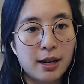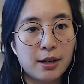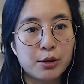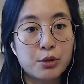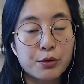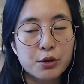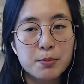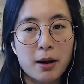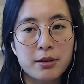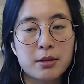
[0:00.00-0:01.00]
Uh, the
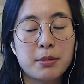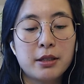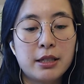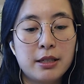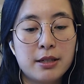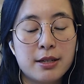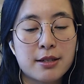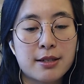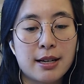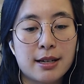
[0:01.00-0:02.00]
first possibility
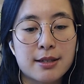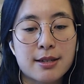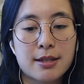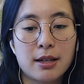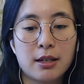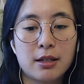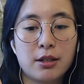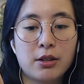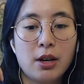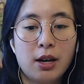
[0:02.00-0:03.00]
is that
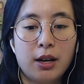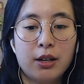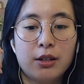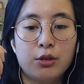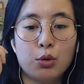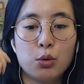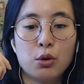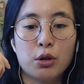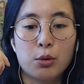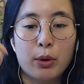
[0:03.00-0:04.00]
uh,
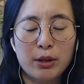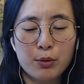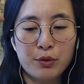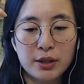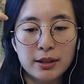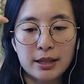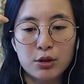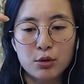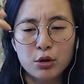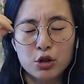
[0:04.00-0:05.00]
you're, when you feel
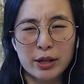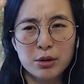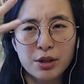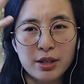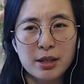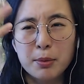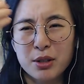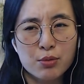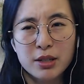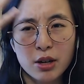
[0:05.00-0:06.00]
like, you know, you're trying to think, but
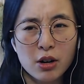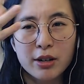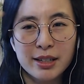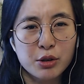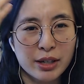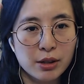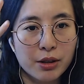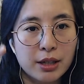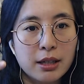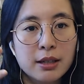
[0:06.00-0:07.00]
it's really hard and you
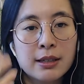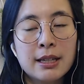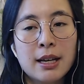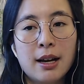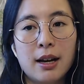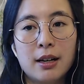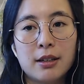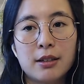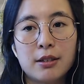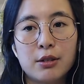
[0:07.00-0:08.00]
cannot think,
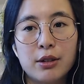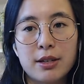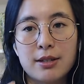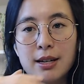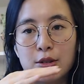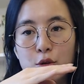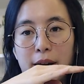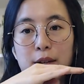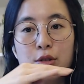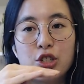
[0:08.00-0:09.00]
uh, is that your
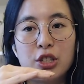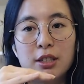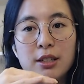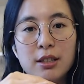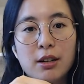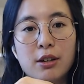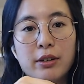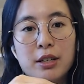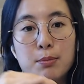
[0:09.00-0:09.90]
energy uh,